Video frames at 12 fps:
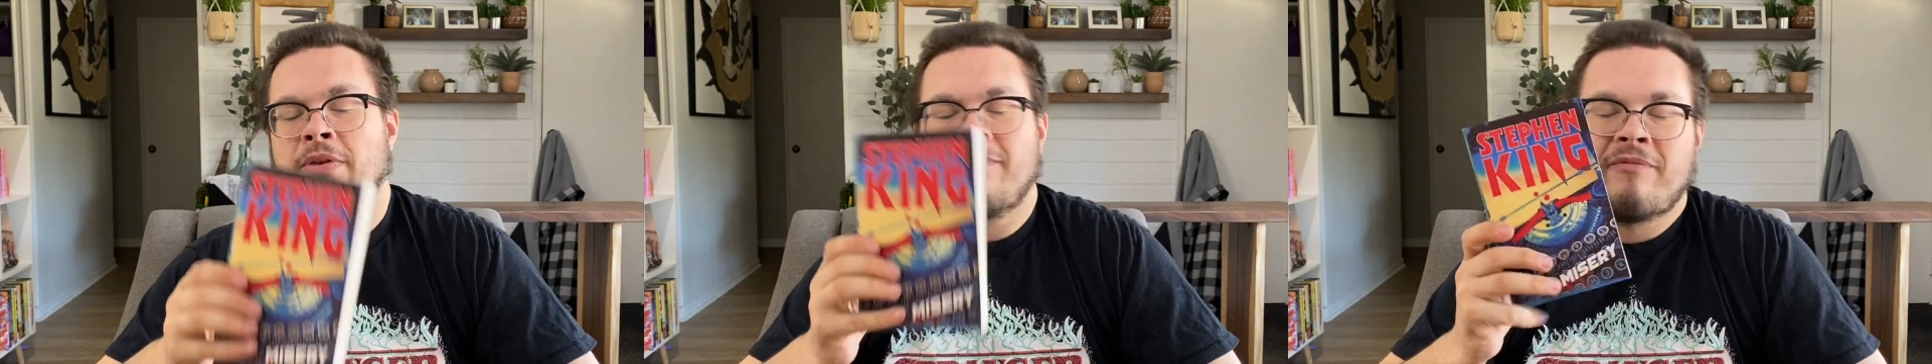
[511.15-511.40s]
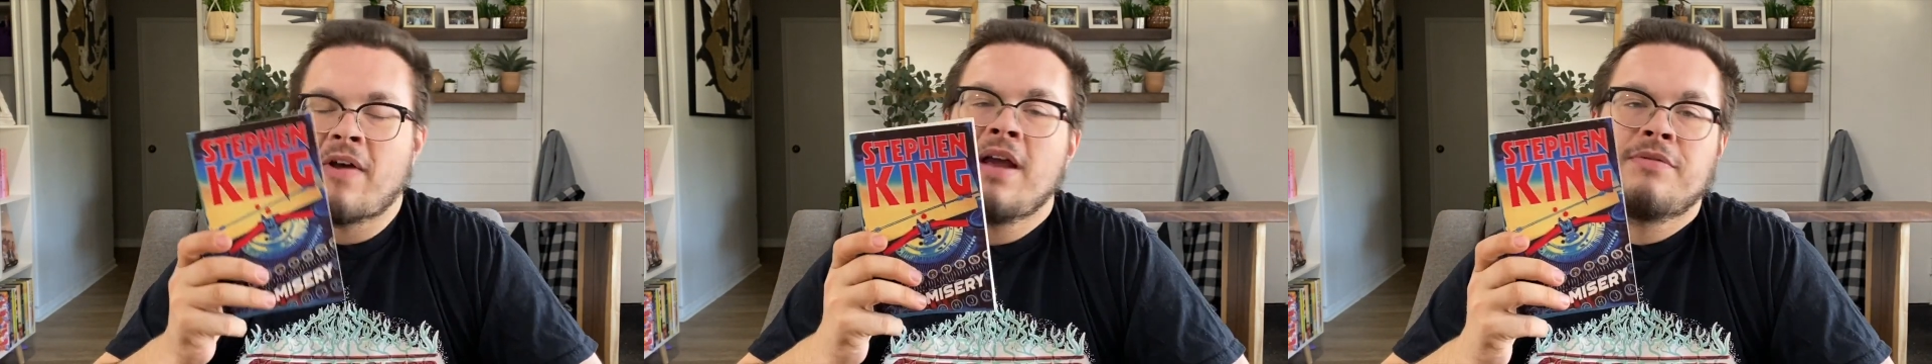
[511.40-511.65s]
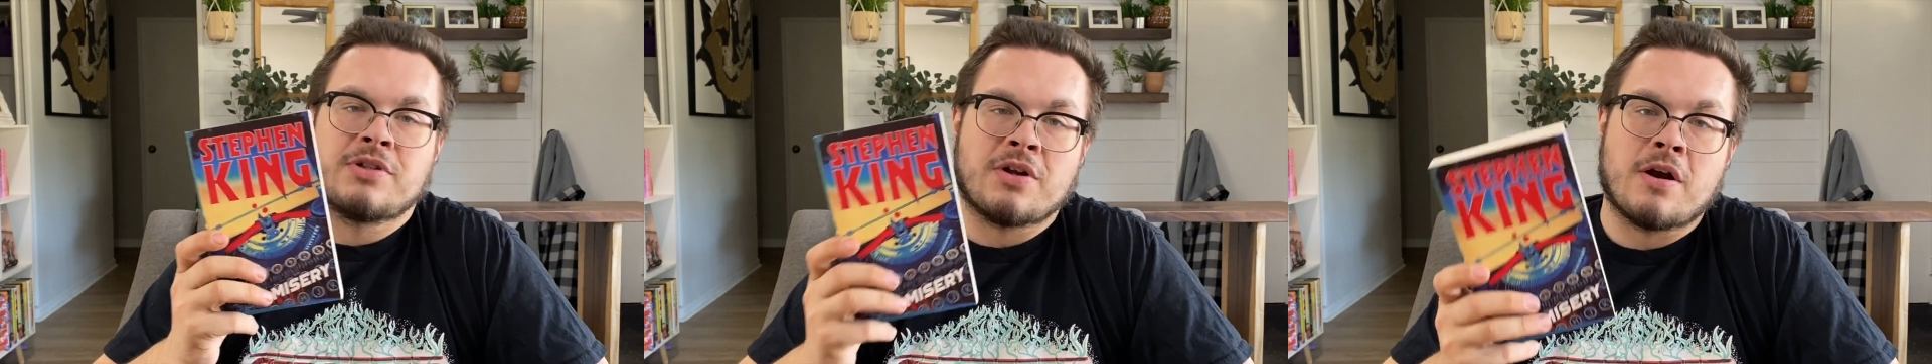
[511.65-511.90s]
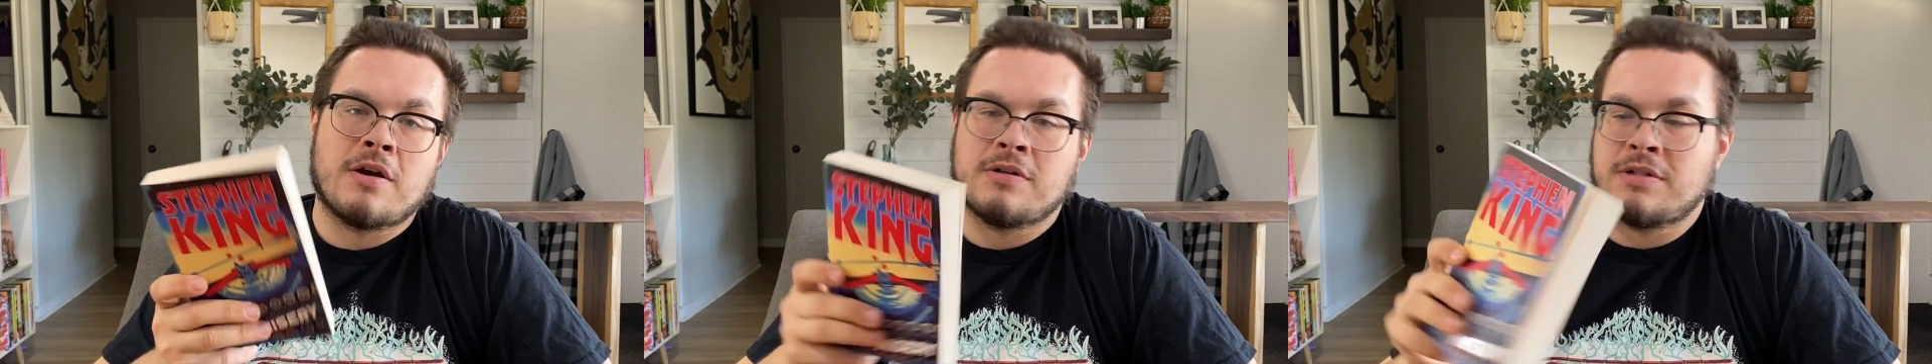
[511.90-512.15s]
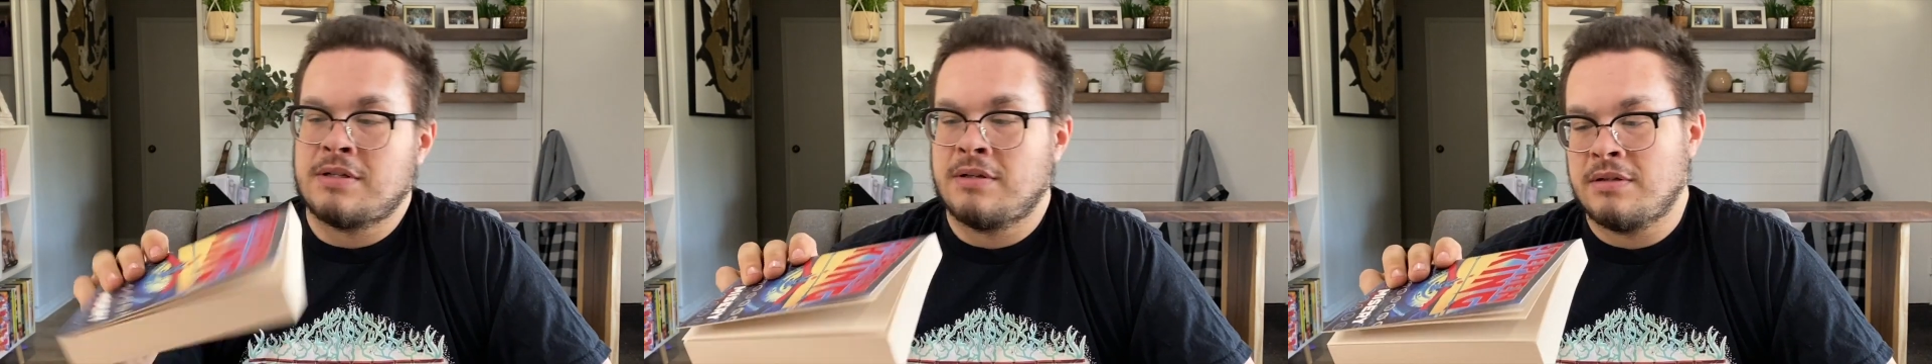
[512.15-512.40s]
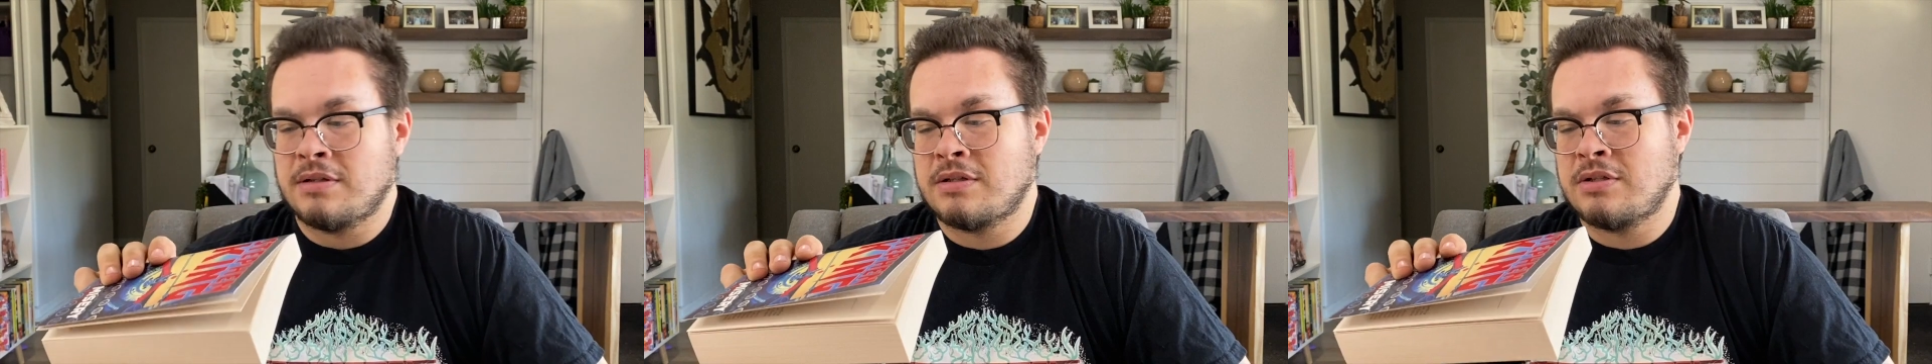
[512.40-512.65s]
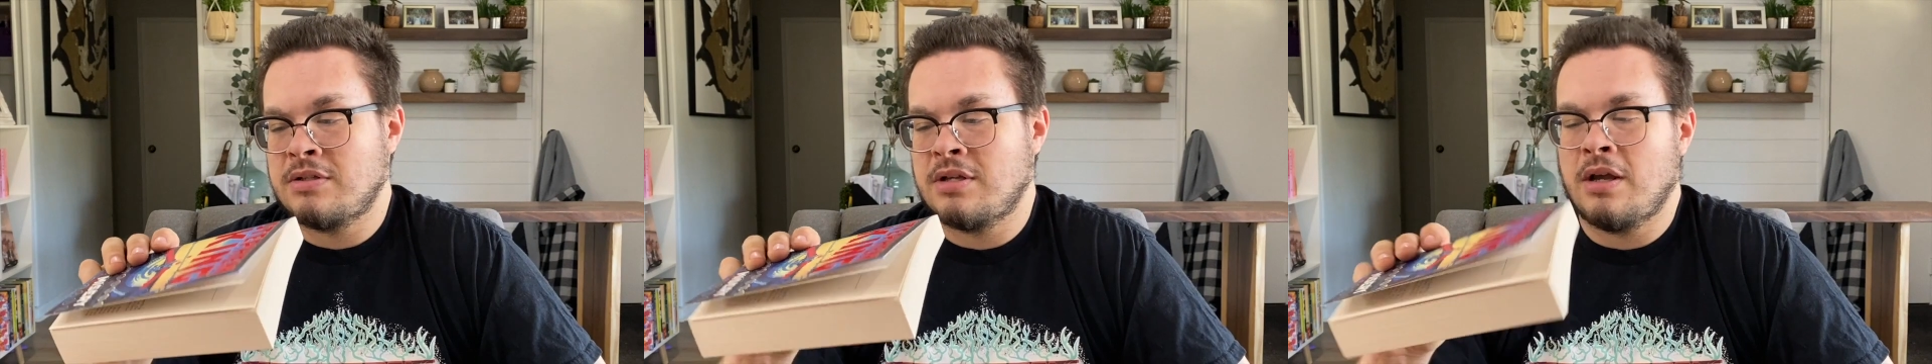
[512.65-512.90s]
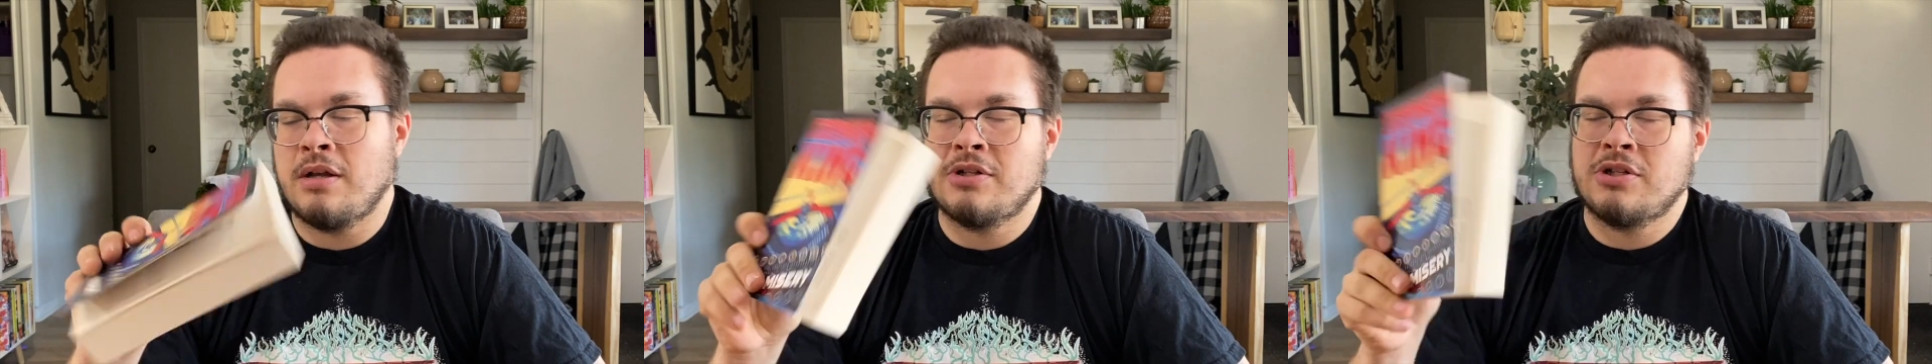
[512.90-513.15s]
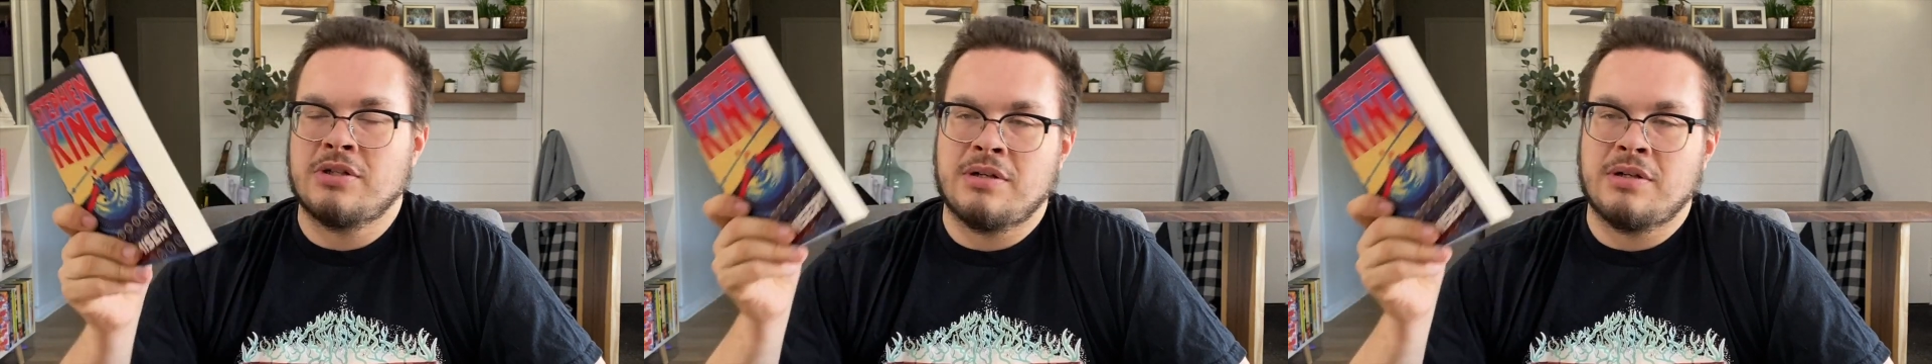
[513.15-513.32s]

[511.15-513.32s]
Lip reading: 5 stars. Such